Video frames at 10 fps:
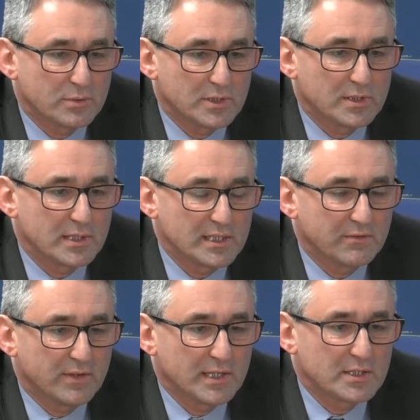was getting
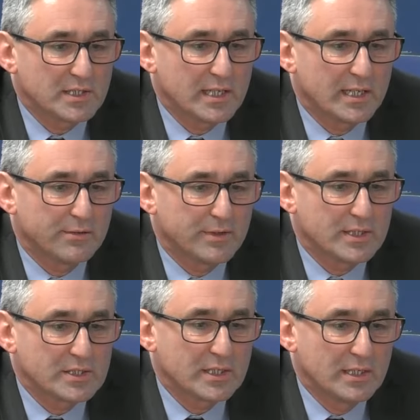flagged as a high risk.